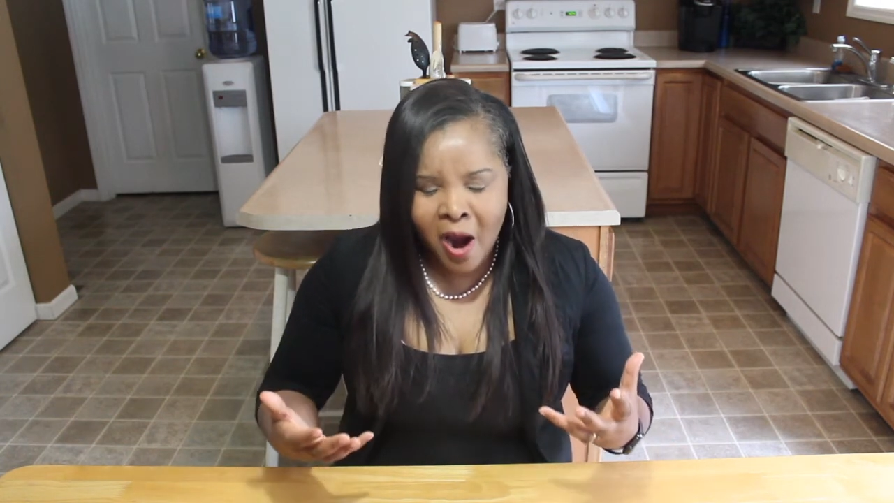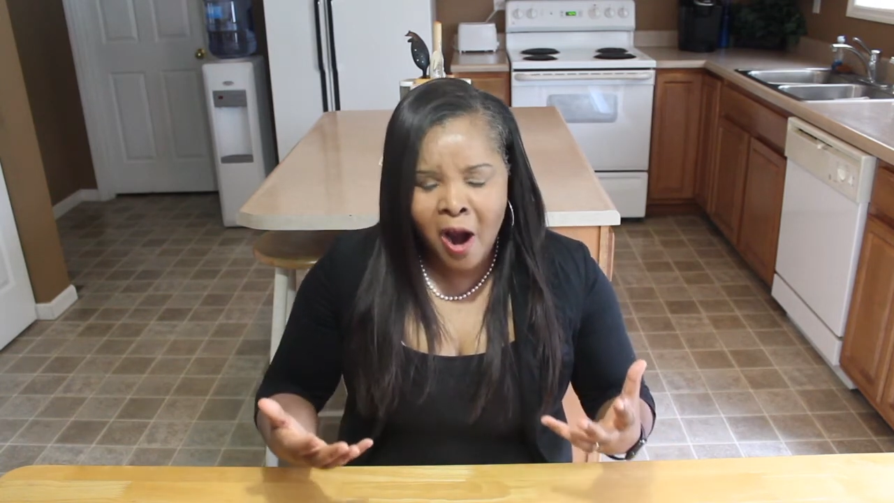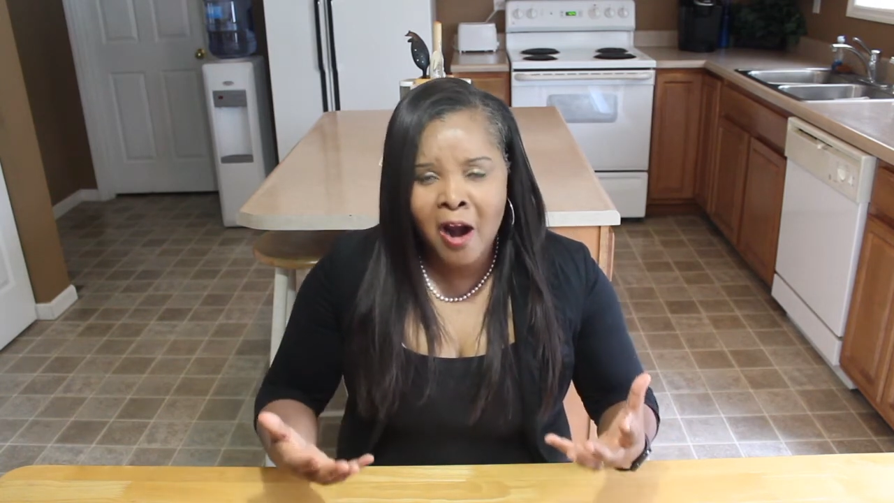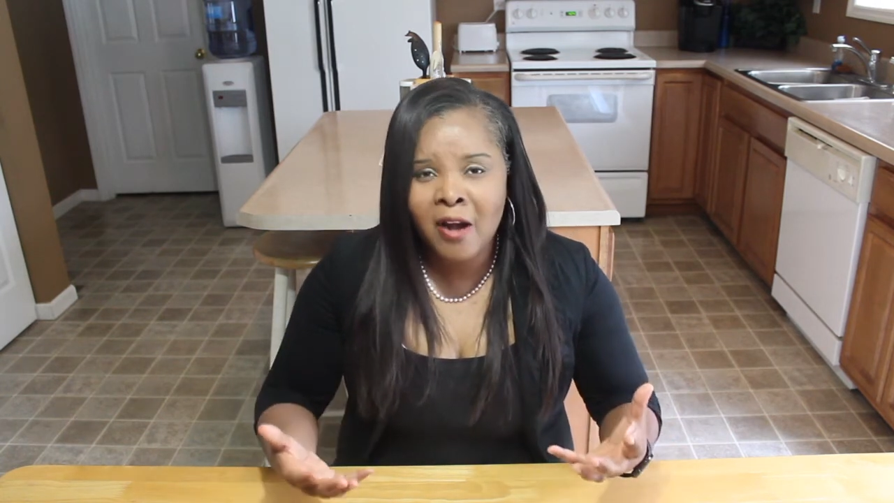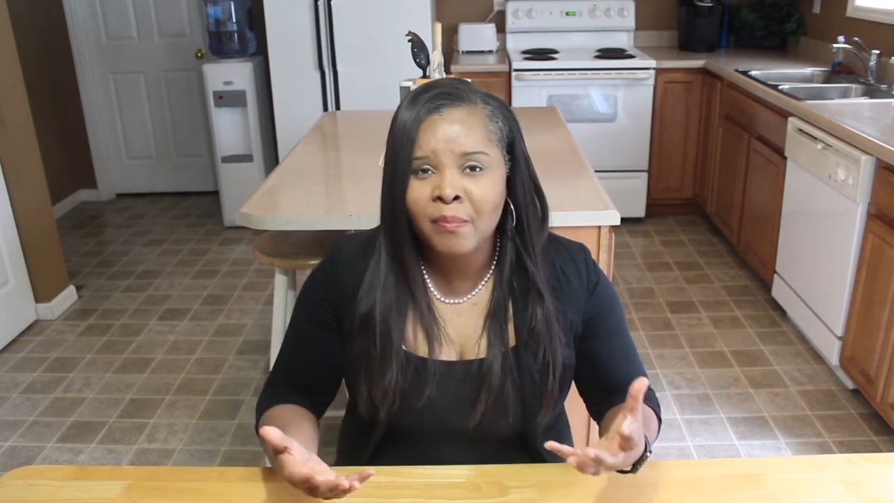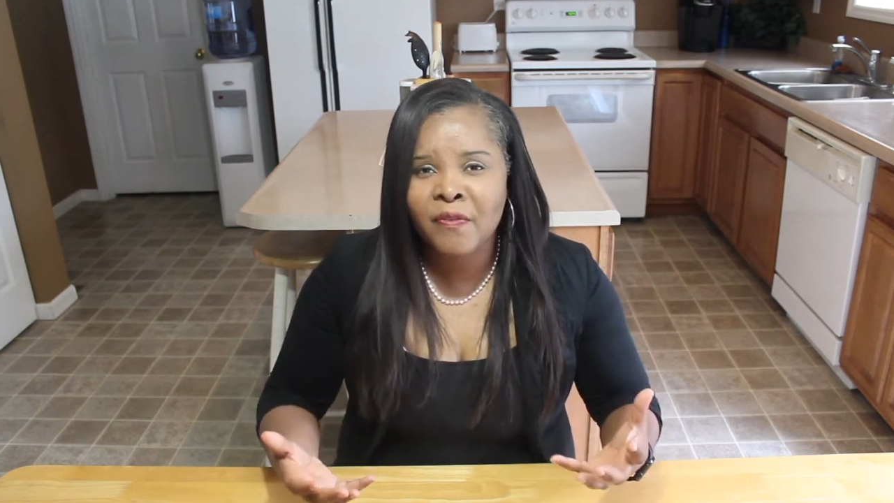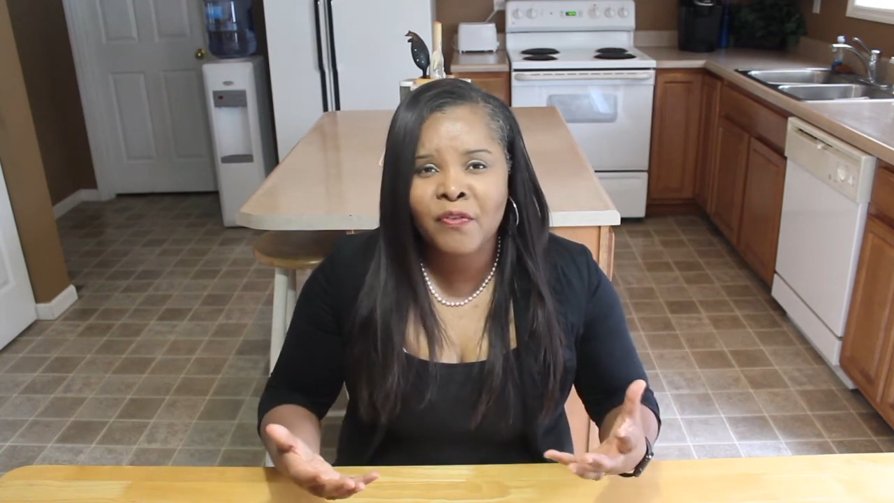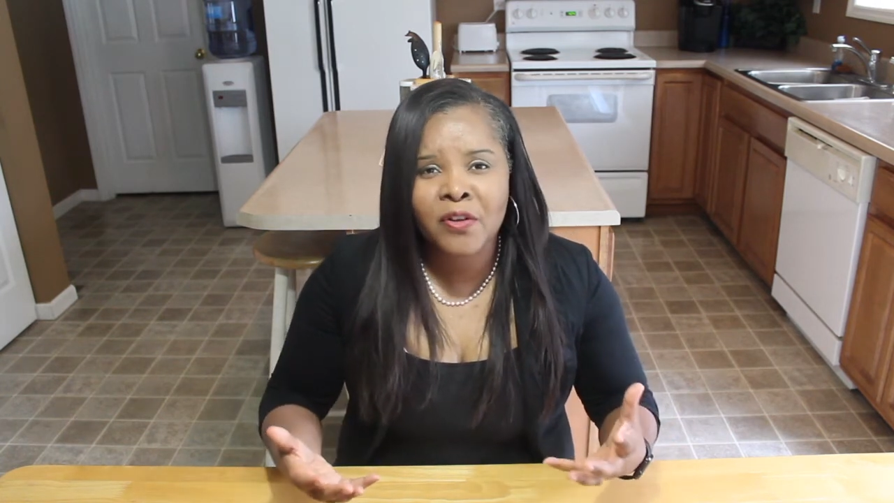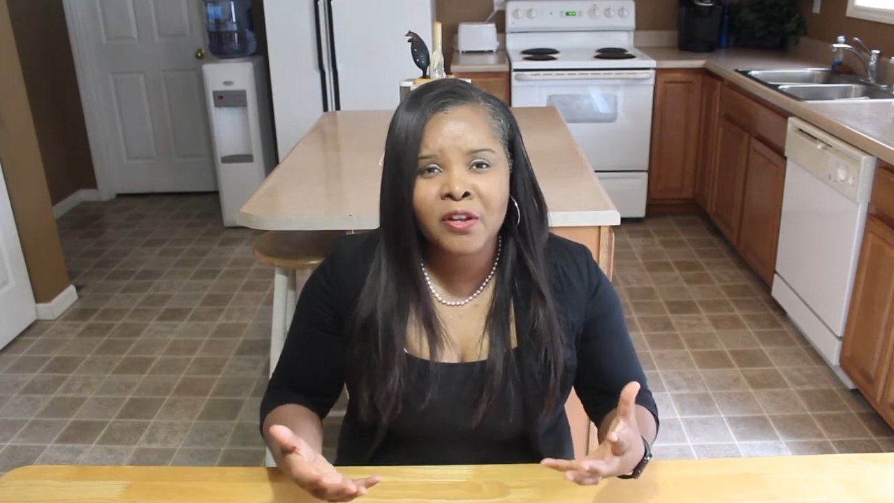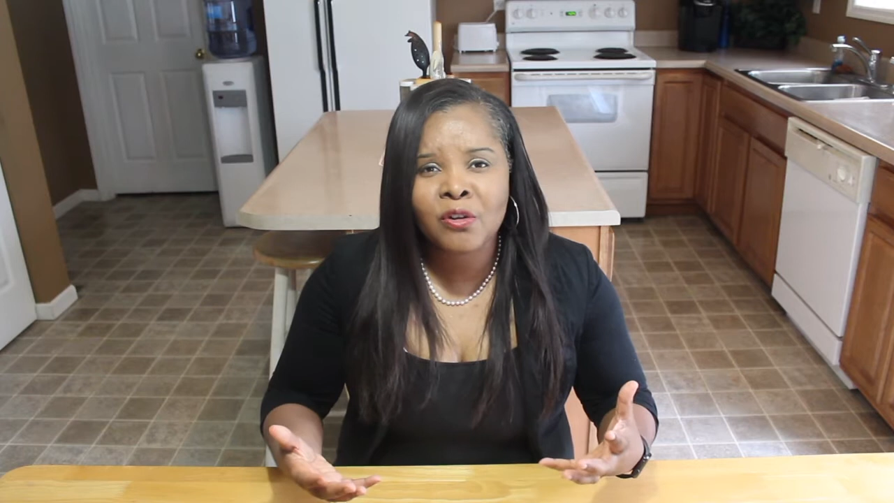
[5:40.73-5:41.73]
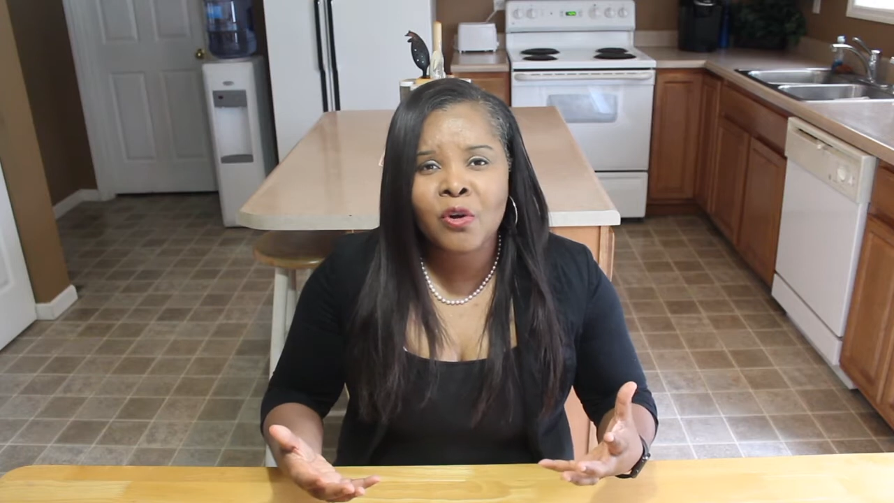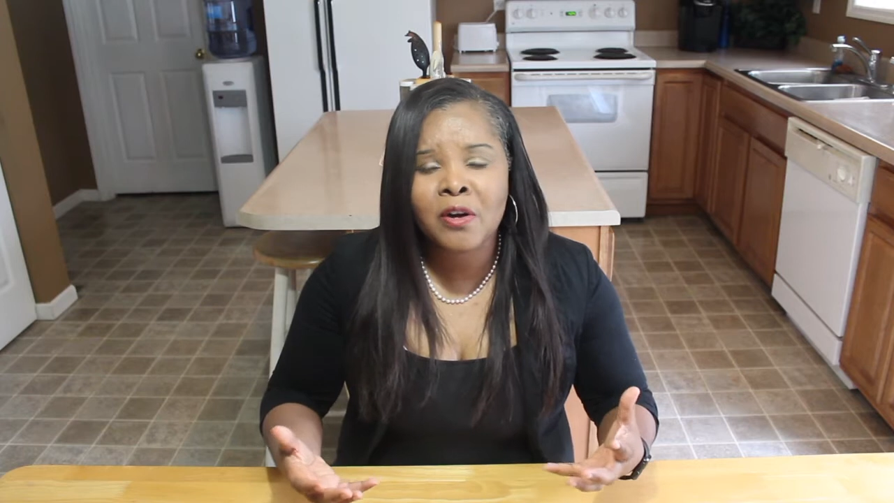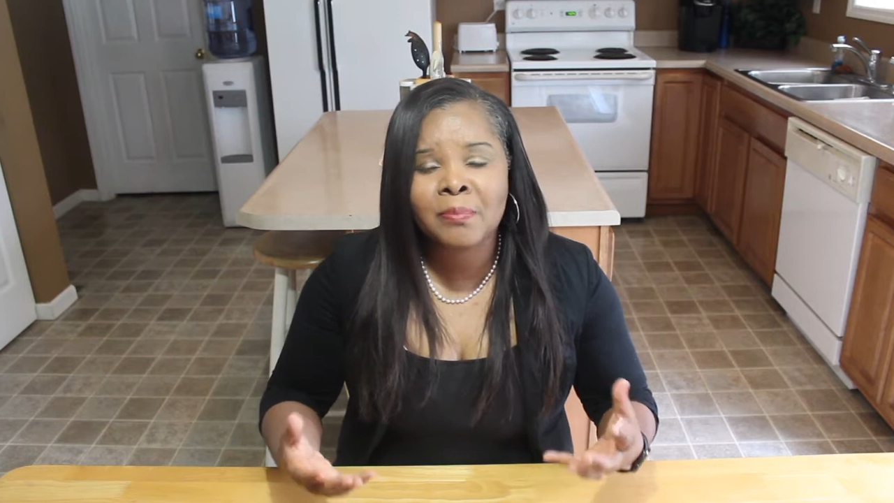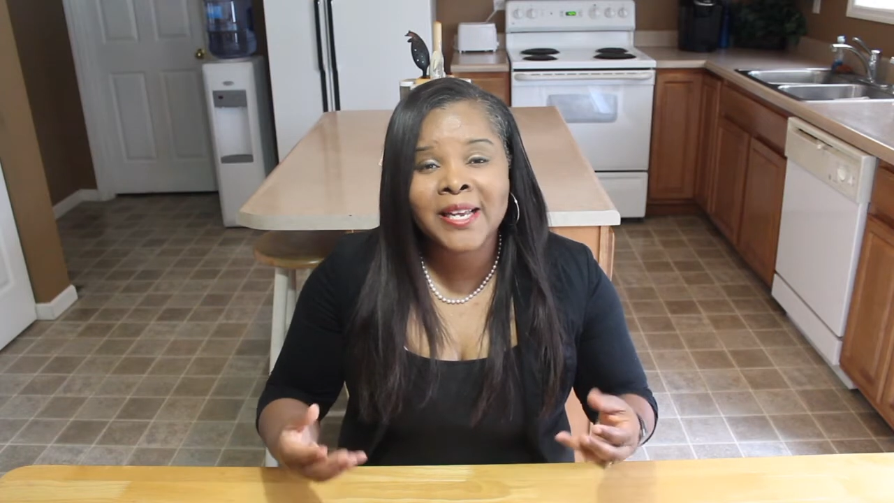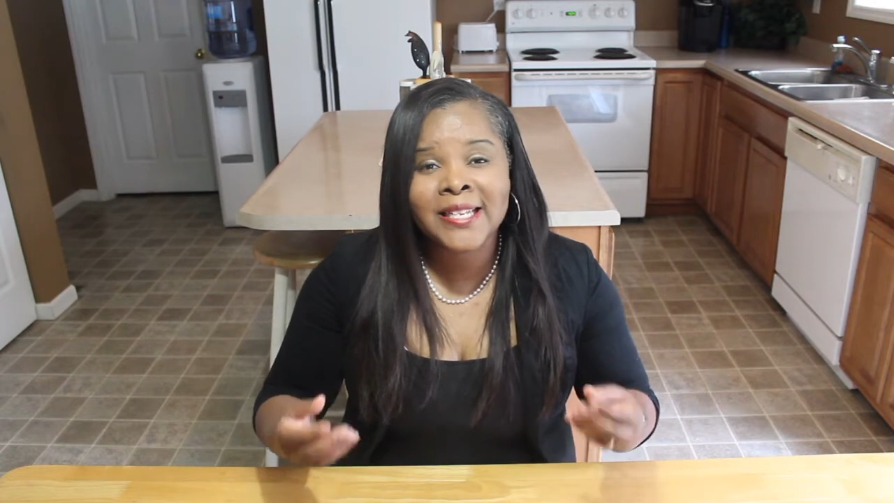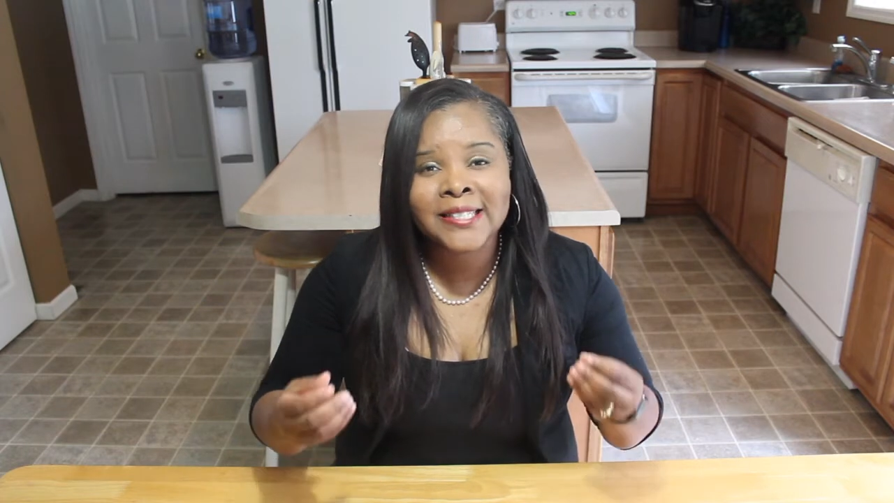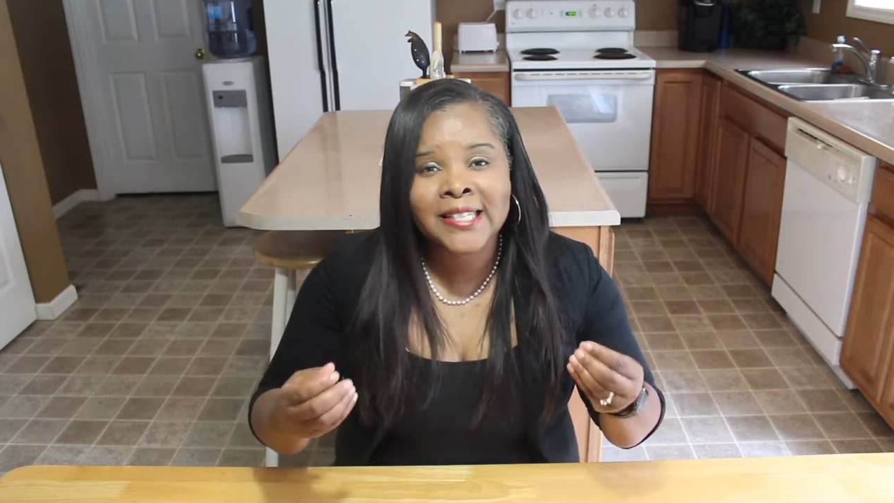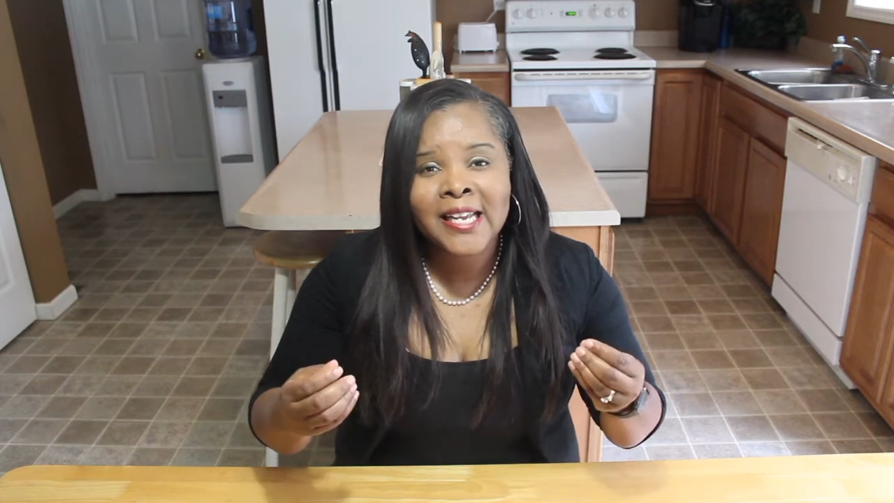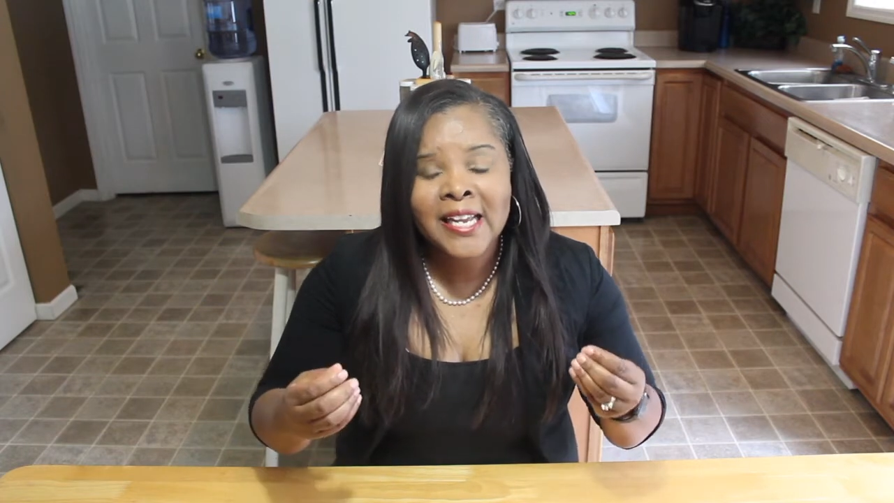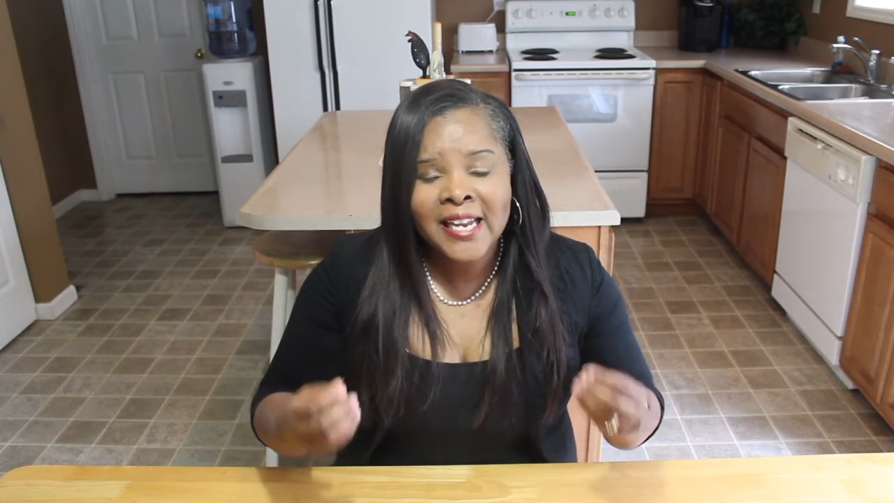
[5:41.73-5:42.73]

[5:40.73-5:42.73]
heart before the Lord because